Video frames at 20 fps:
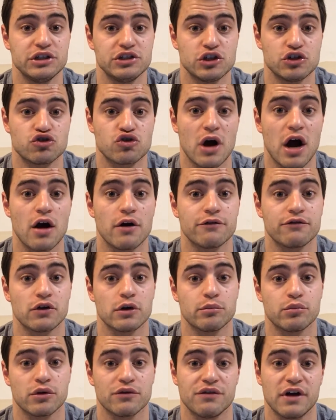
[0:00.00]
to trial for
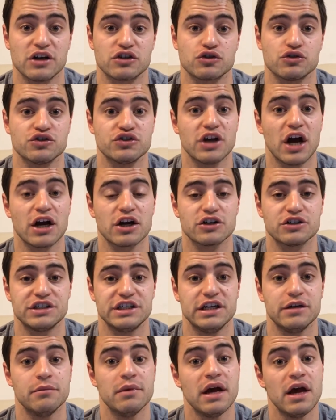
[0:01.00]
a professional soccer
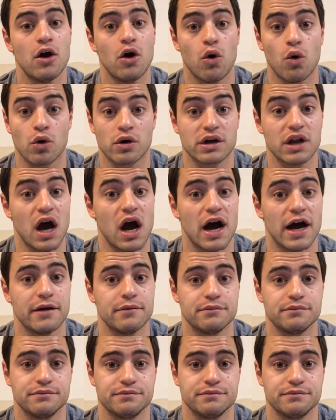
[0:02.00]
team or not.